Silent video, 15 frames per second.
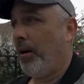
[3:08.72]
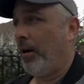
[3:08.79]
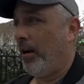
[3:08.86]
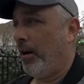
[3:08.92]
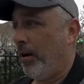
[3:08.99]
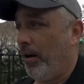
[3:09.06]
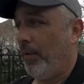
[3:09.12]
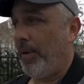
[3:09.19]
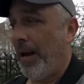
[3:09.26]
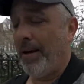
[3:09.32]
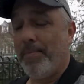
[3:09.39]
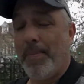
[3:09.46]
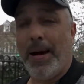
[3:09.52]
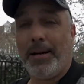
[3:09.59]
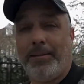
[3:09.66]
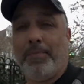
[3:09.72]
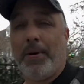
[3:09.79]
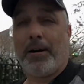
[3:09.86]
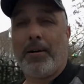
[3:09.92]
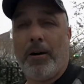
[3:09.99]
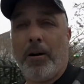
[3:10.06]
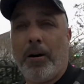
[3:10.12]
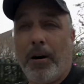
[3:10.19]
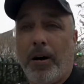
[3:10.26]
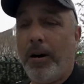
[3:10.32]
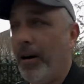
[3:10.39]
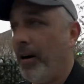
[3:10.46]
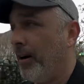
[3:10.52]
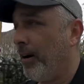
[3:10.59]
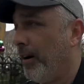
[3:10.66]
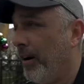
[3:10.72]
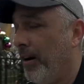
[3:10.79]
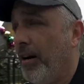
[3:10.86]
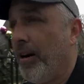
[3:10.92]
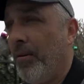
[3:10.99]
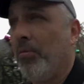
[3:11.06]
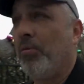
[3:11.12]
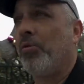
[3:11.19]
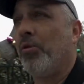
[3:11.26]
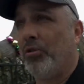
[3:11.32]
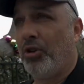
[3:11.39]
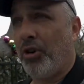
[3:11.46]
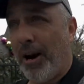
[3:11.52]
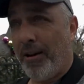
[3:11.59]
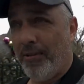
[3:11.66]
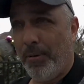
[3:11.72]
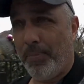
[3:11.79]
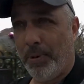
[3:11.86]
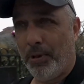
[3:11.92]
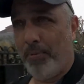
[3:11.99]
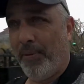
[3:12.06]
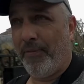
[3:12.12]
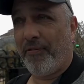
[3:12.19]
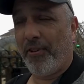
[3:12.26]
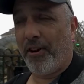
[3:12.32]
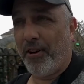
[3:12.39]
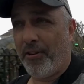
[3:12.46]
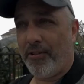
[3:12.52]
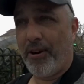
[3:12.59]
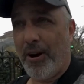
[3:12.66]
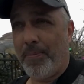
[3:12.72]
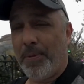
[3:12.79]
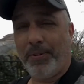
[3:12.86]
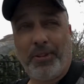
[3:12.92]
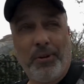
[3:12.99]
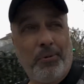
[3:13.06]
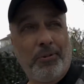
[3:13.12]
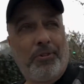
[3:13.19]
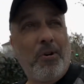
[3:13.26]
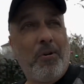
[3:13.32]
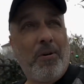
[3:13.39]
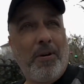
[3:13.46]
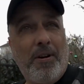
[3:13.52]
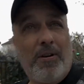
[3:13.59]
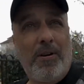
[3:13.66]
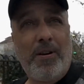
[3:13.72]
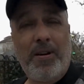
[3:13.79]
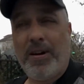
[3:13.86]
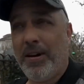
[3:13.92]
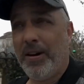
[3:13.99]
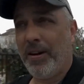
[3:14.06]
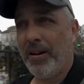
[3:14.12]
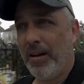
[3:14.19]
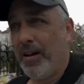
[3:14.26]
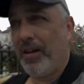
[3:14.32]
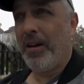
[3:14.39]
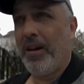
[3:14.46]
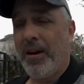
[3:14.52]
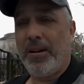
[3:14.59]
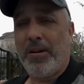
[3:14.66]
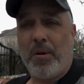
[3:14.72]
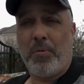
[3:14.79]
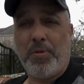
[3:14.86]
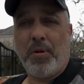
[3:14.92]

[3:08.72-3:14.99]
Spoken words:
I'm heading back to my car. We'll go travel up a little bit further up and see what's going on. No.